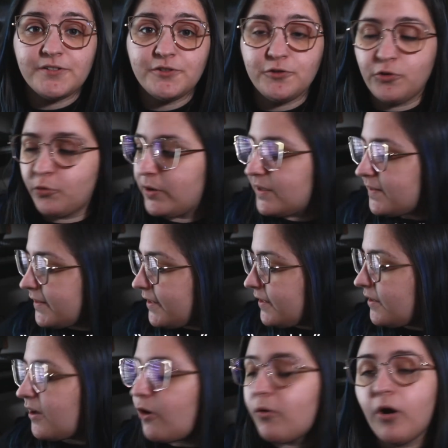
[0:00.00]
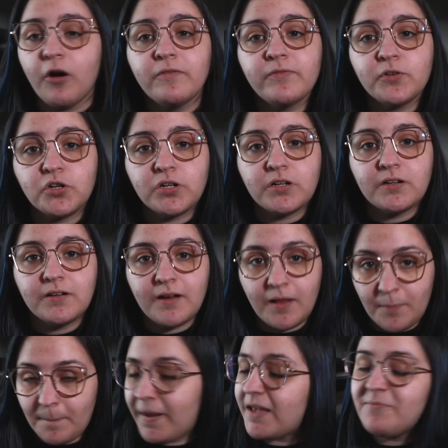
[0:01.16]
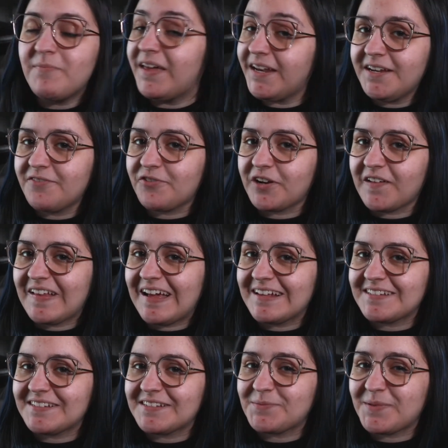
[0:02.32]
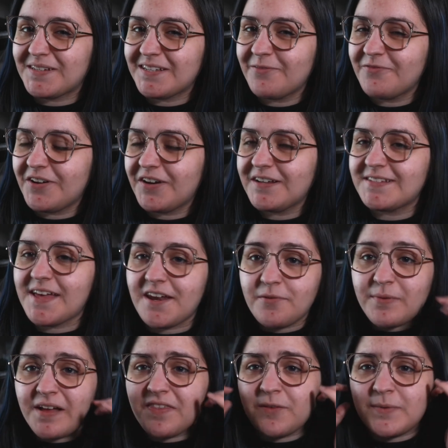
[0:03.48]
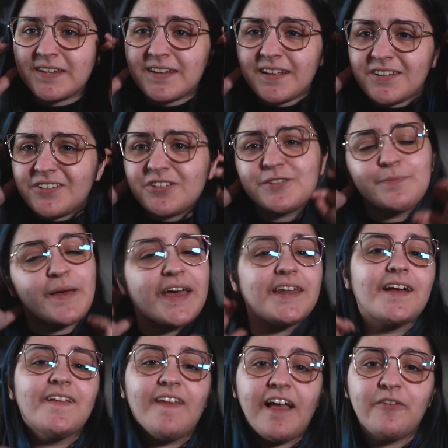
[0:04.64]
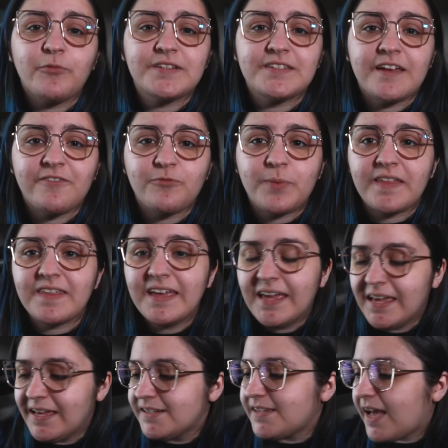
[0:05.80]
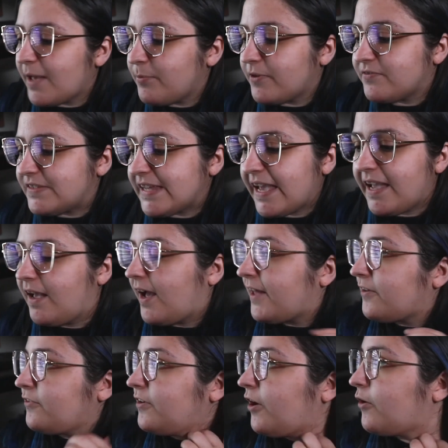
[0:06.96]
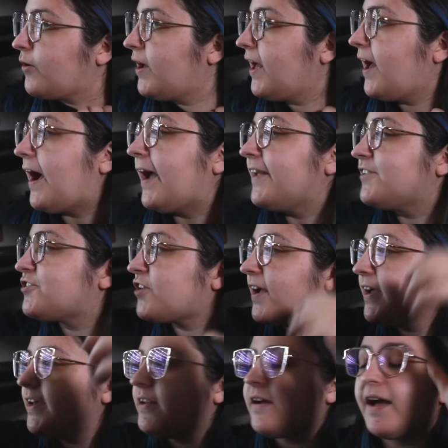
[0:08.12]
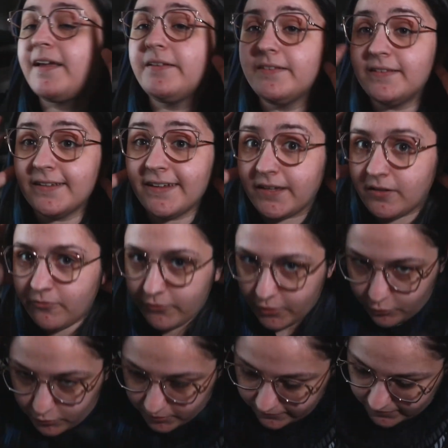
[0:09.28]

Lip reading: to quickly go over my many different glasses because I'm very excited about them, and today's just been a Life with Steph Beth type of day. I don't know. I did record a